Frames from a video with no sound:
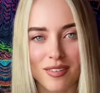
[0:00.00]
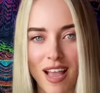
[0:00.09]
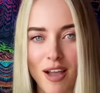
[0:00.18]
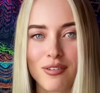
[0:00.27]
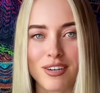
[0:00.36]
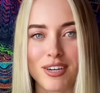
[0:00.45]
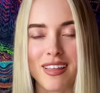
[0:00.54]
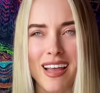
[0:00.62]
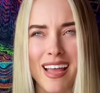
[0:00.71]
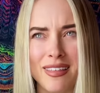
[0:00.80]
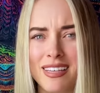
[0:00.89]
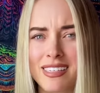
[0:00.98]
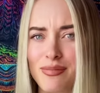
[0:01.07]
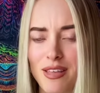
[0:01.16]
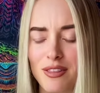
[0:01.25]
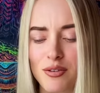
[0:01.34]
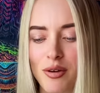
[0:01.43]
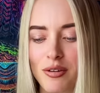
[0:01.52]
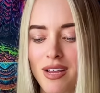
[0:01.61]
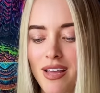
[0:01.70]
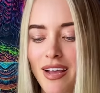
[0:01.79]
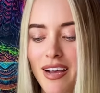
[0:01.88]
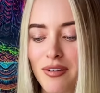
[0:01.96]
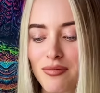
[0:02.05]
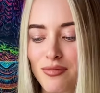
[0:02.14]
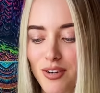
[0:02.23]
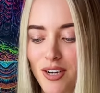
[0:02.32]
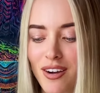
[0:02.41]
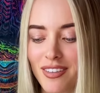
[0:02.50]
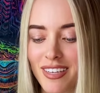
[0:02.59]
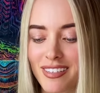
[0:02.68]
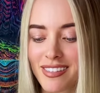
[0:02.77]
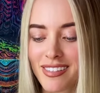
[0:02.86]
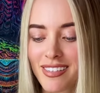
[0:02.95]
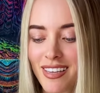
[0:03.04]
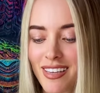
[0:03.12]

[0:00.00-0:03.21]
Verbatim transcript: however that, I think it's Matthew quote. Um, regardless,